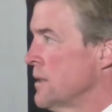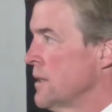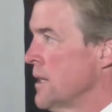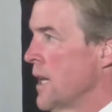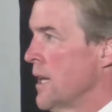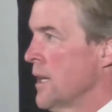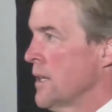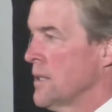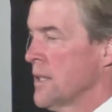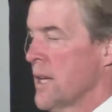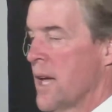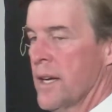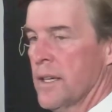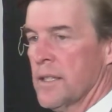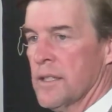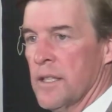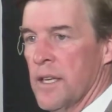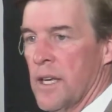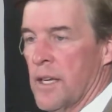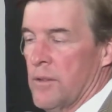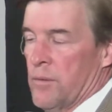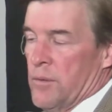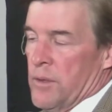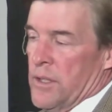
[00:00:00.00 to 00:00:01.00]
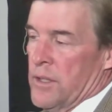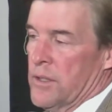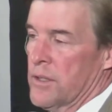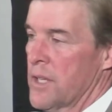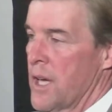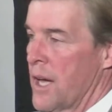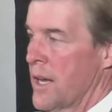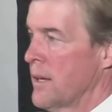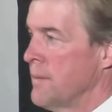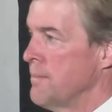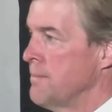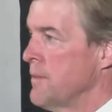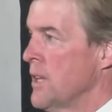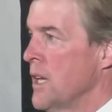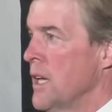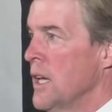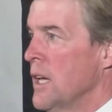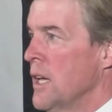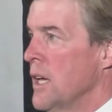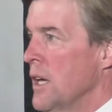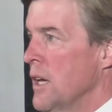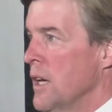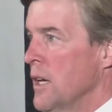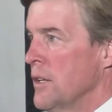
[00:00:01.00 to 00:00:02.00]
That exact set. We just got to
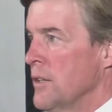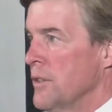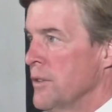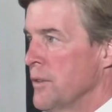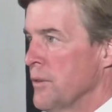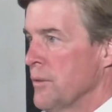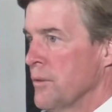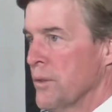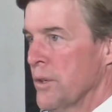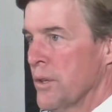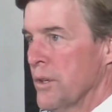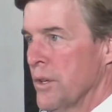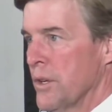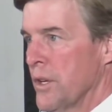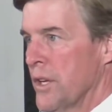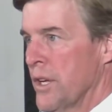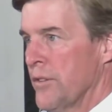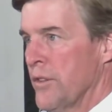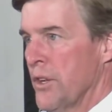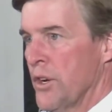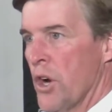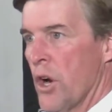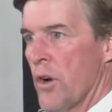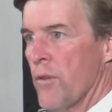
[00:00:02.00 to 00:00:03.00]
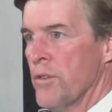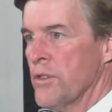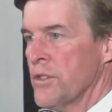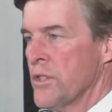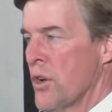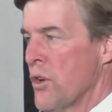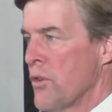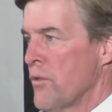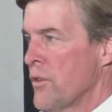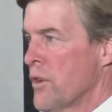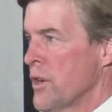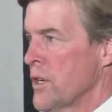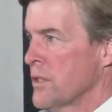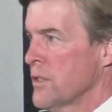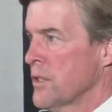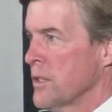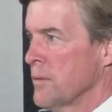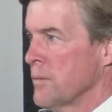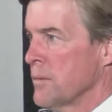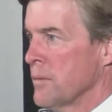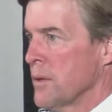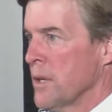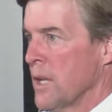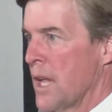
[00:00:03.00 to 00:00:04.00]
get the nervous over us
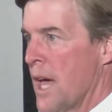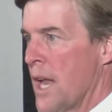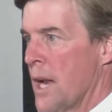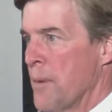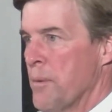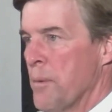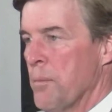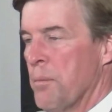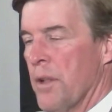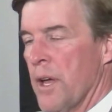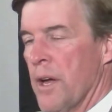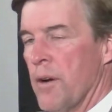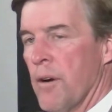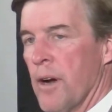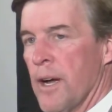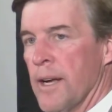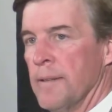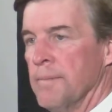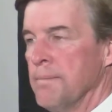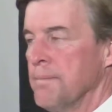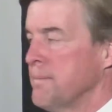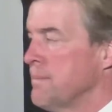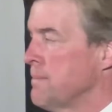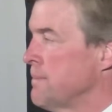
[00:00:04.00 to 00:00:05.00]
and line up and play right.